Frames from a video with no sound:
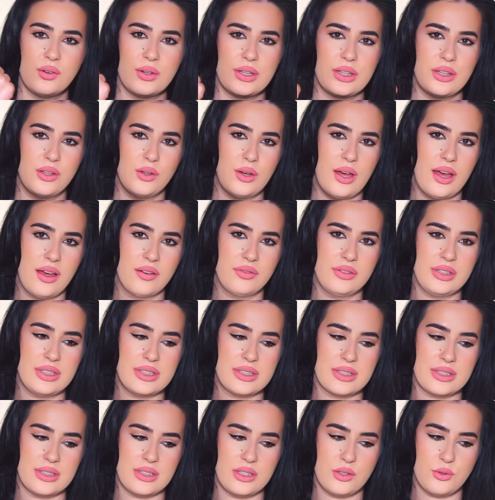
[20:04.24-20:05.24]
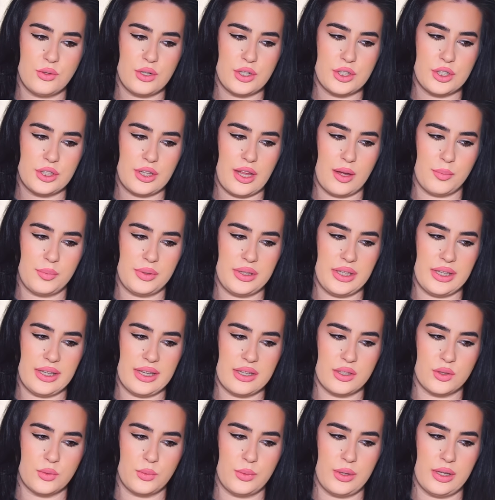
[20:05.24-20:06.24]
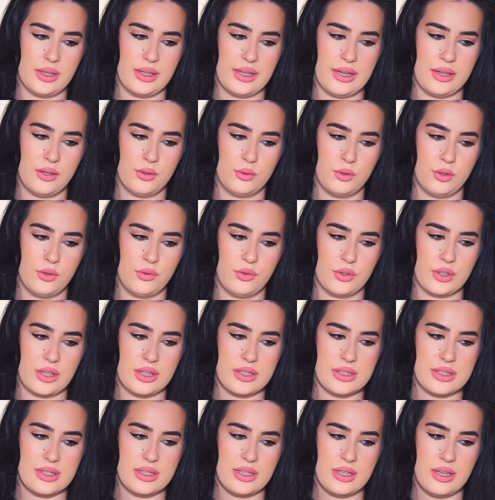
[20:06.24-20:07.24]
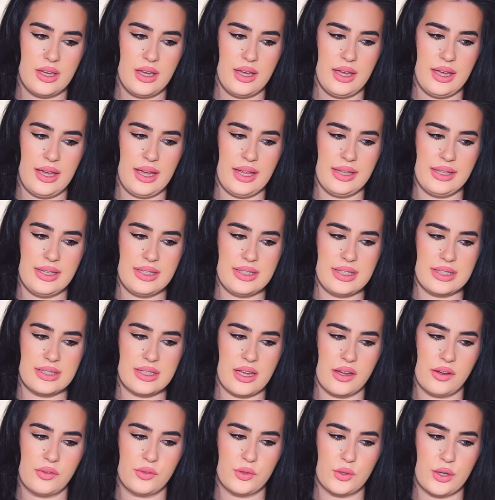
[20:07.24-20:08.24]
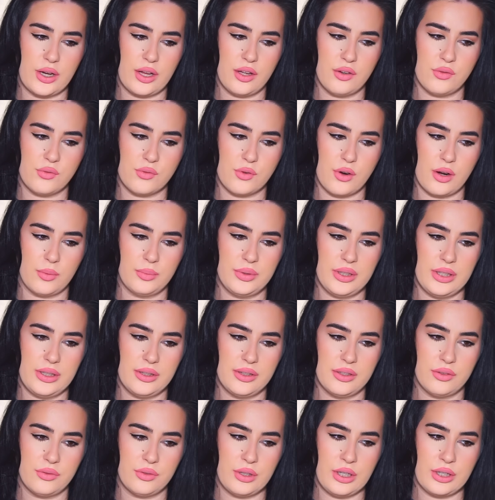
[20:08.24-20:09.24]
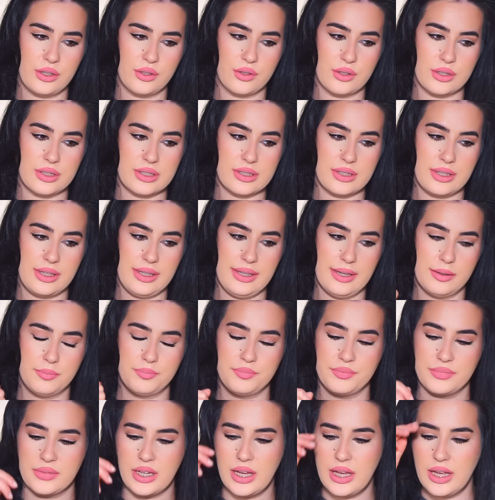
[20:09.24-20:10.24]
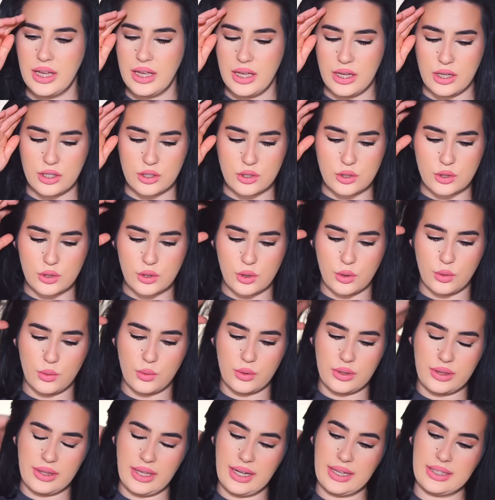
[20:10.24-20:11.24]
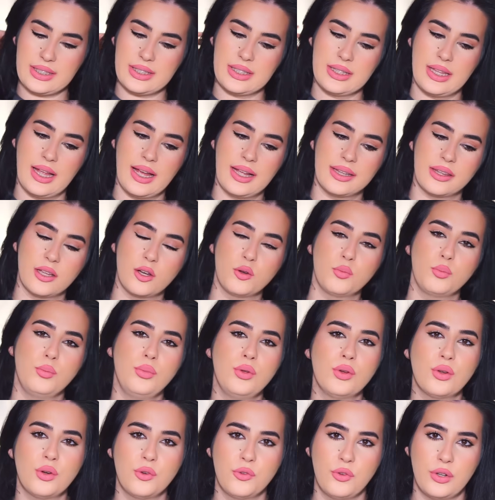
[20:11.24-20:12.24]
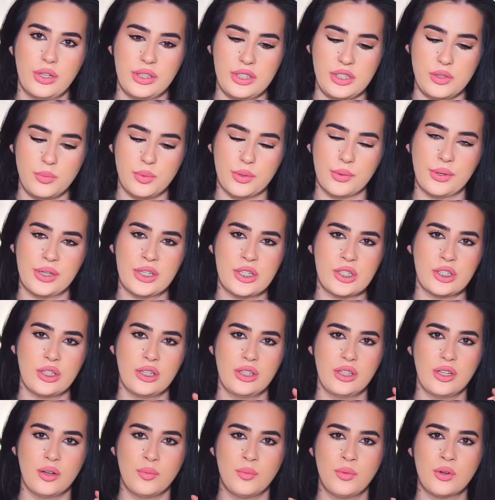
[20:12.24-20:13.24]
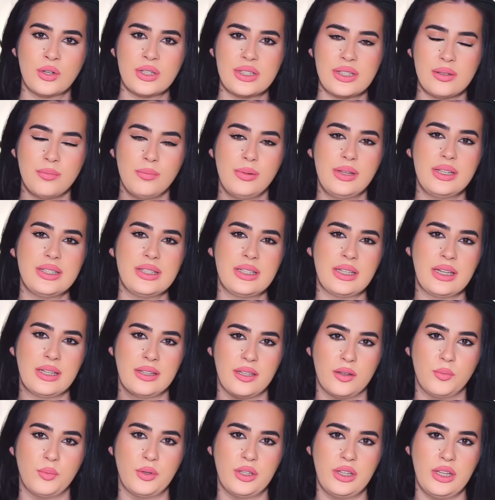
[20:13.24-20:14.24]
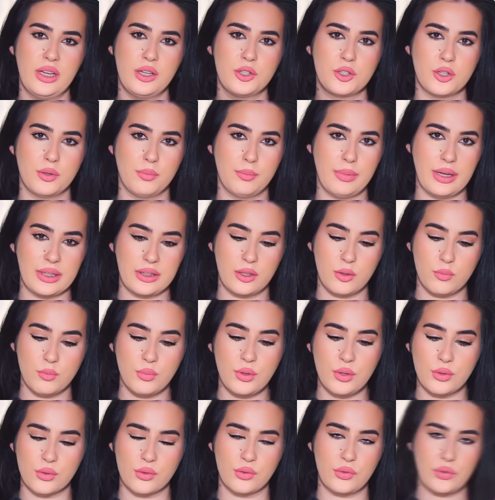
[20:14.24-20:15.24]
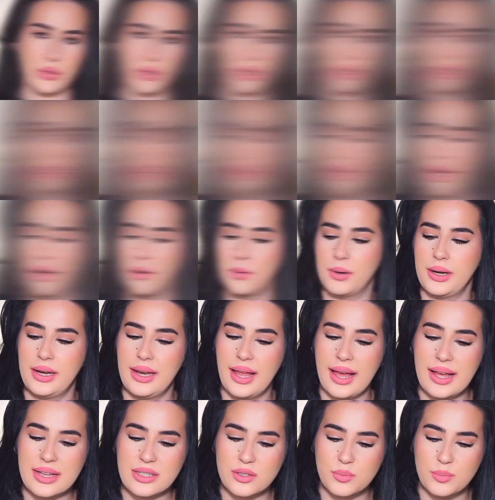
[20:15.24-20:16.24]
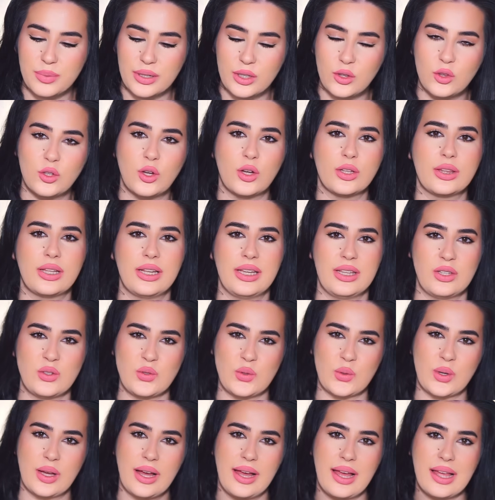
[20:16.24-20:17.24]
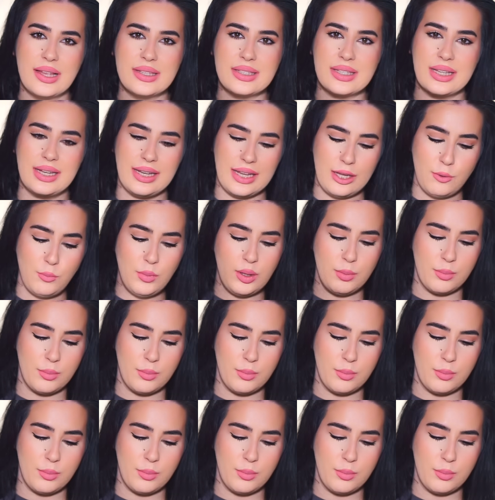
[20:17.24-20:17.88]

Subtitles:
you have this situation happening as well. I don't know if you can see. And this is after I have rubbed in the fragrance. Yeah. So that's that. Beautiful inspiration, a more simplistic interpretation, but beautiful. Now, last but not least, you guys, let me